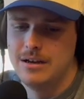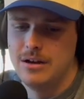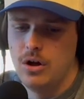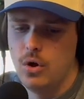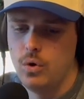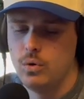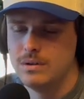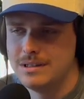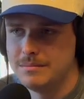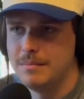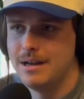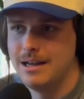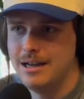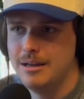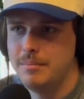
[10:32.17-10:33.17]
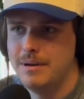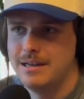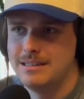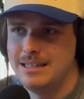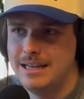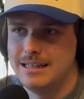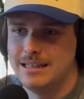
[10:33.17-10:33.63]
holding my
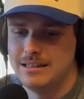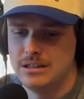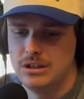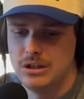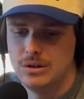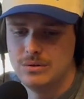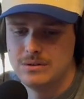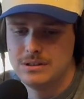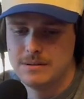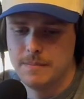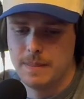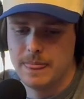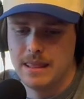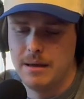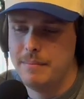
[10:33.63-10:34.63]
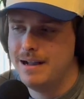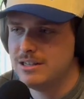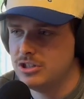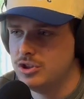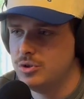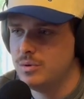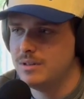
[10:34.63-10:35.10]
iPad, taking the notes.
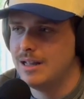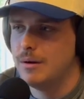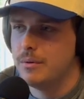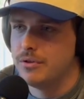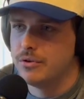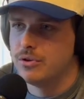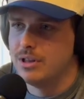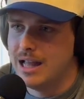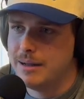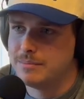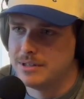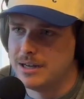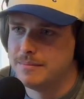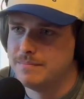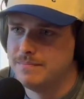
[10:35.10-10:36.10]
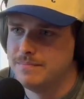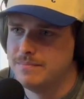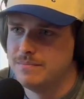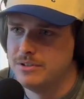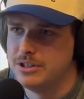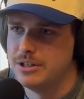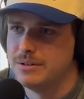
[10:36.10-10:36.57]
Imagine doing that with your laptop.
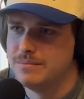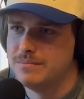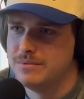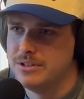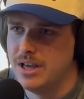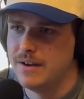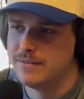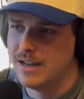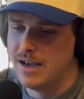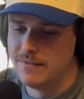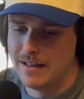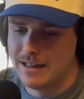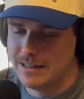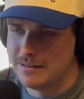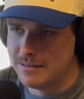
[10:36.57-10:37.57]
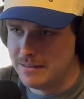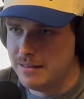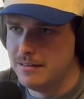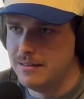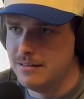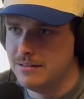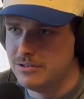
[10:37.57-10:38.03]
You have to have like
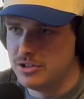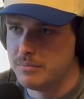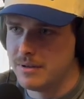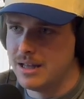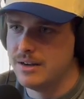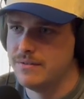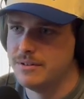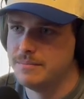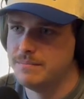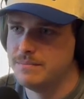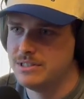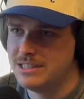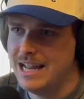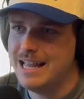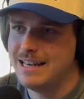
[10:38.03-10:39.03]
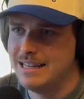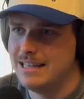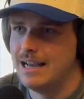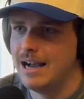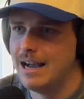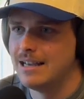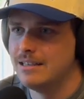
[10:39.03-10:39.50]
some kind of a standy
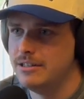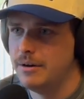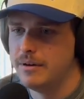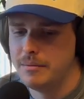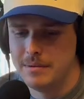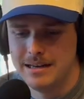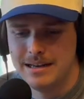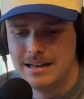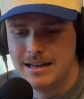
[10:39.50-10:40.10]
guy. You know what I mean?